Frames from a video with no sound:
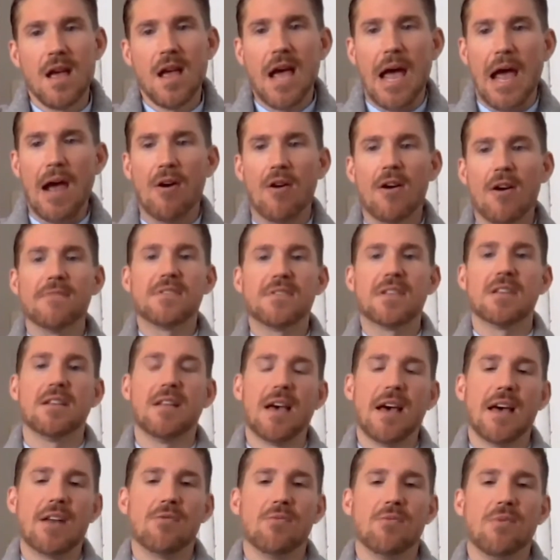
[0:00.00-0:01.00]
How often
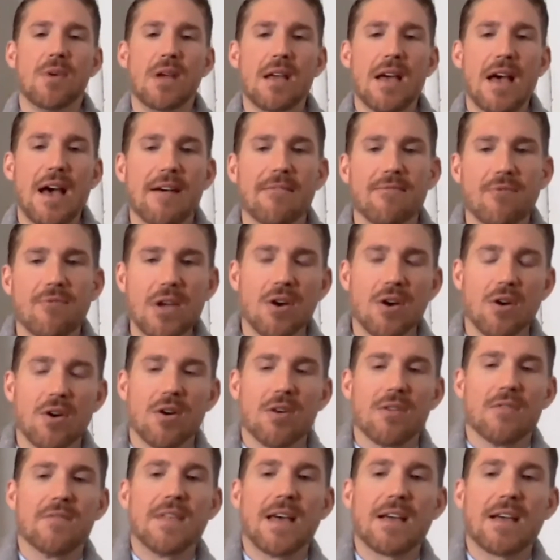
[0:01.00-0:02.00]
had we have we
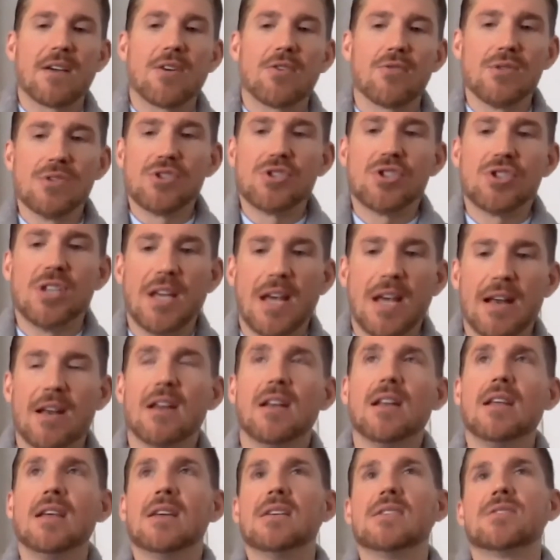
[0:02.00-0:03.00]
heard that
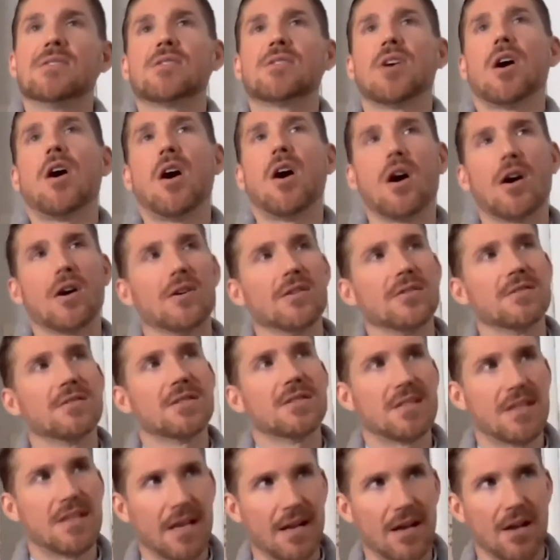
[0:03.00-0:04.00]
Christianity is a hard
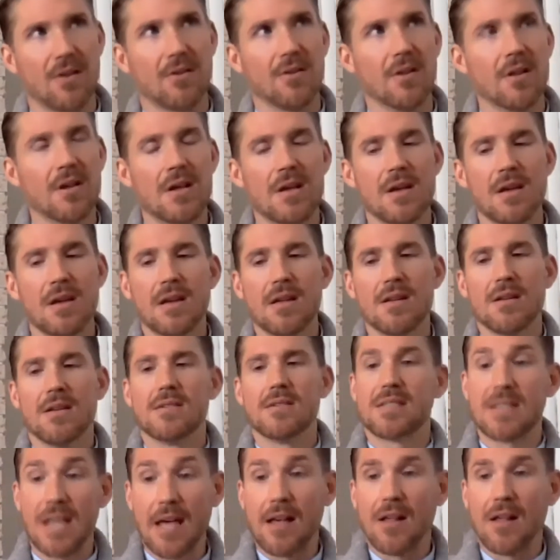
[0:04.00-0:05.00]
sell
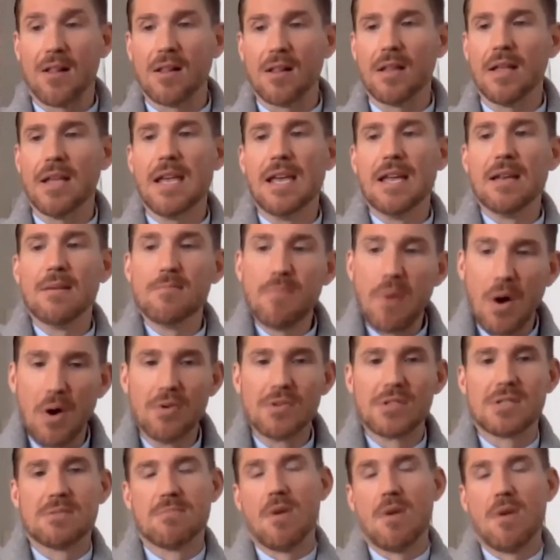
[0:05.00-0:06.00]
sell in
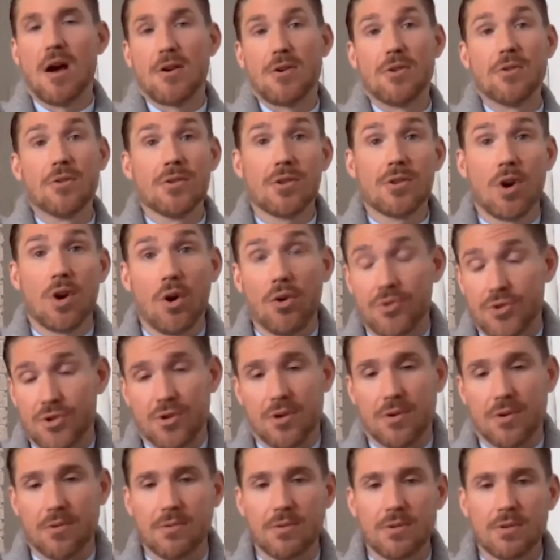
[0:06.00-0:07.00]
postmodern
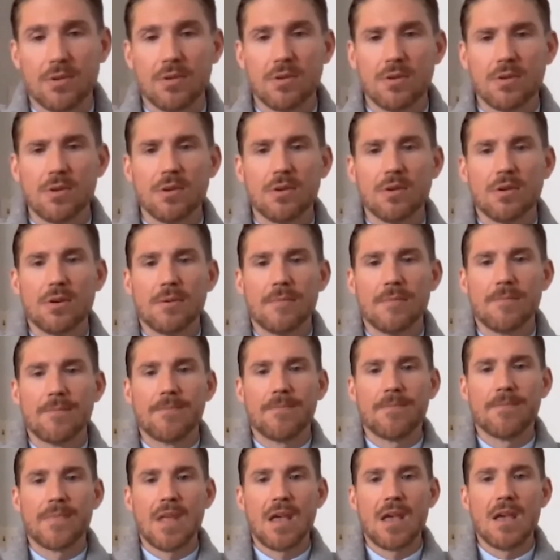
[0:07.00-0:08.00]
culture?
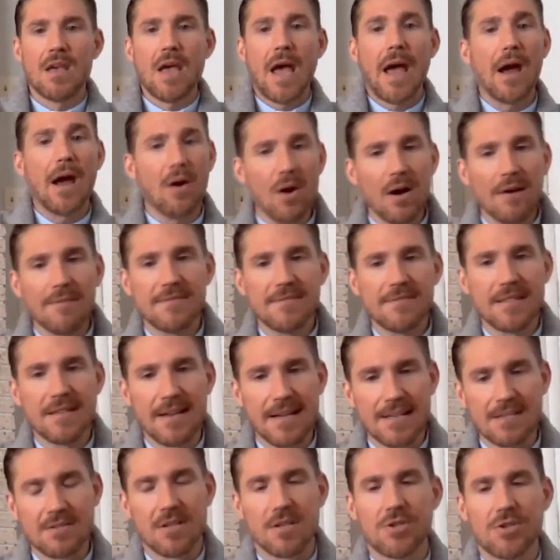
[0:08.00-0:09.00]
How often
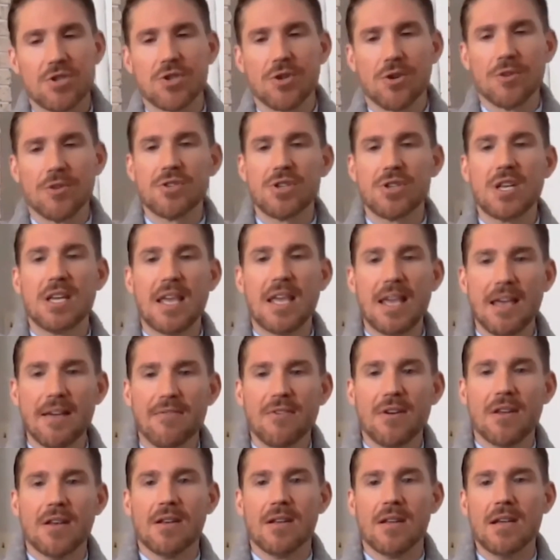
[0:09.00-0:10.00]
has the church
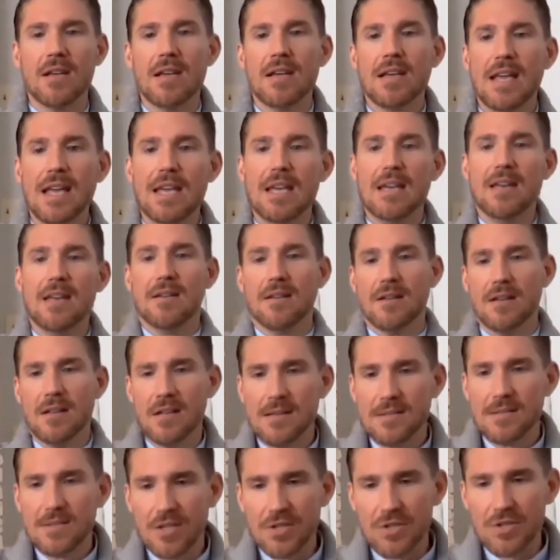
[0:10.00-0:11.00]
given in
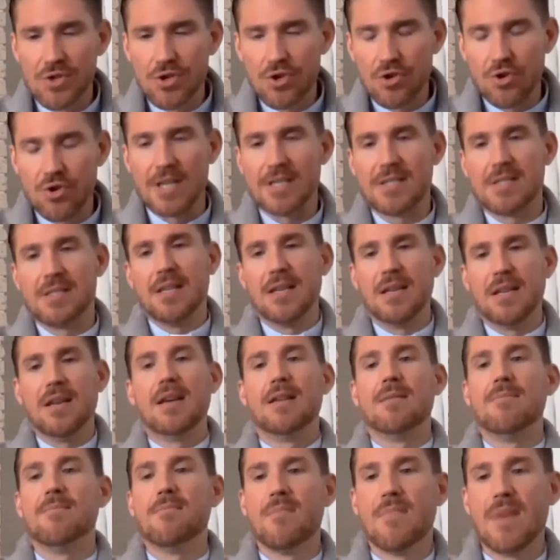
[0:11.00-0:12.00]
to trusting
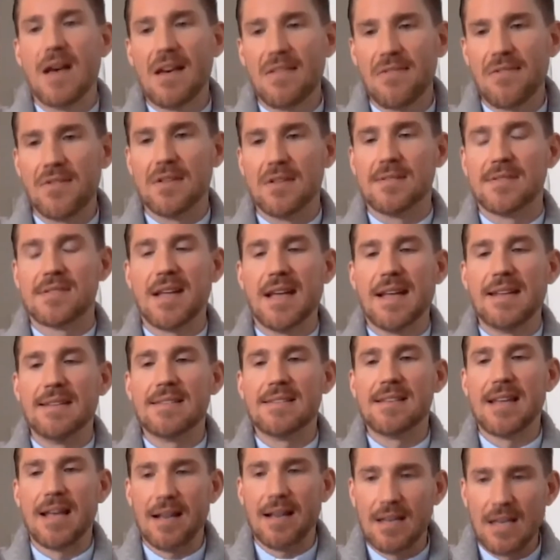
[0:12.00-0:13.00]
in methods and
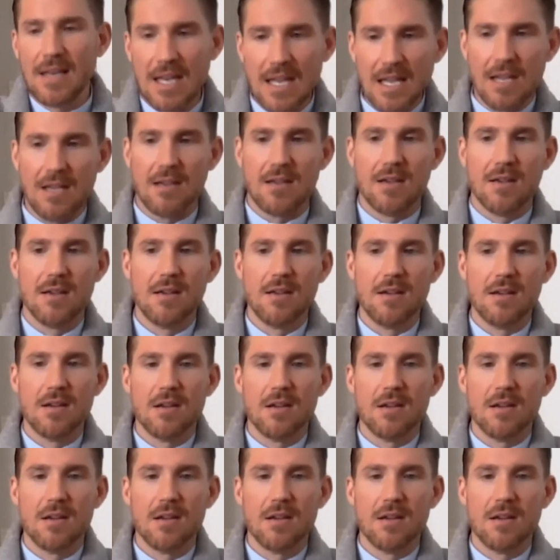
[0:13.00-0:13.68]
technique